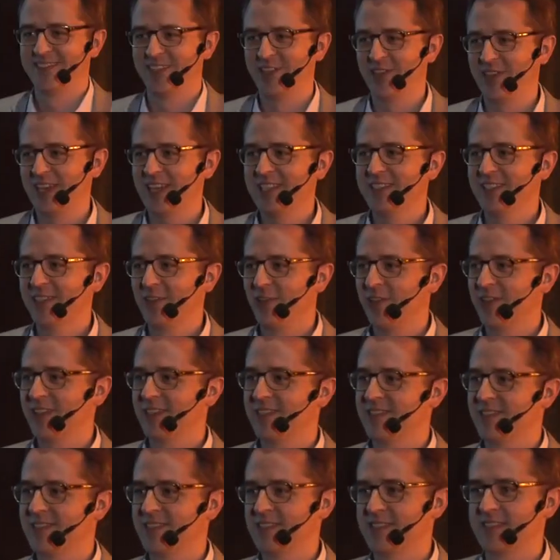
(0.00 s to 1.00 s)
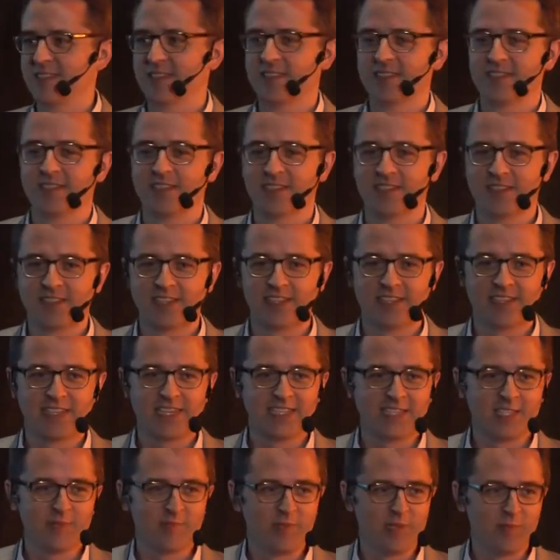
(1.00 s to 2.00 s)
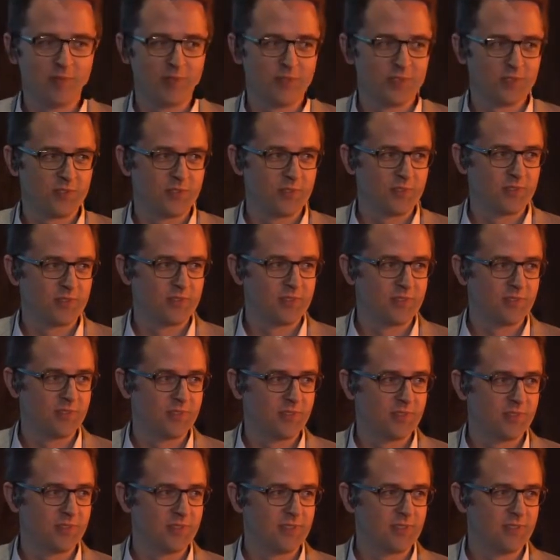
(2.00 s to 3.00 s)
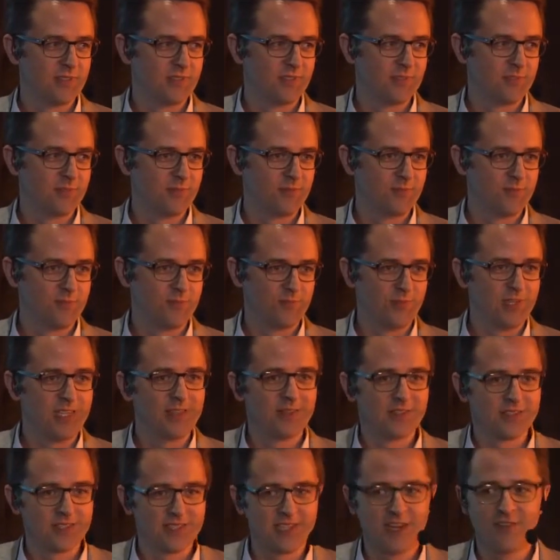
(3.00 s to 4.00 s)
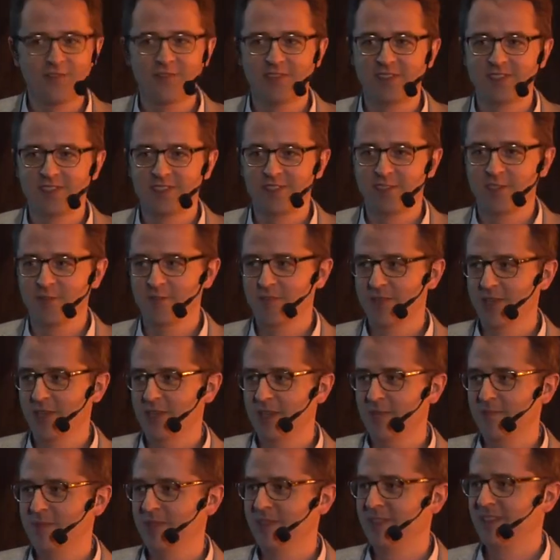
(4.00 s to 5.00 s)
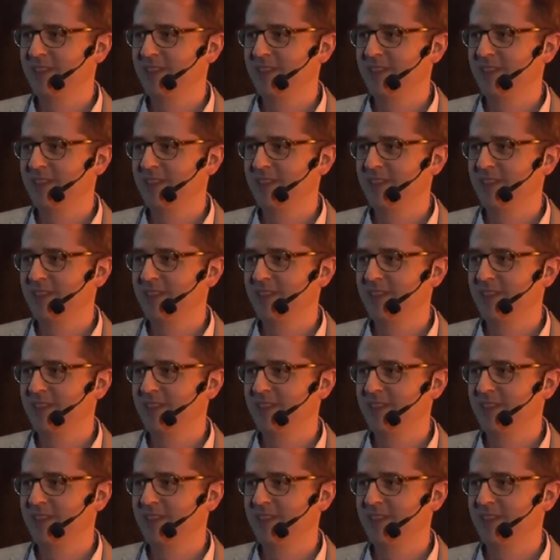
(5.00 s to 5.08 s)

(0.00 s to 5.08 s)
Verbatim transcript: you know, getting audiences, uh, getting people to, to uh, read the stuff and, you know, build up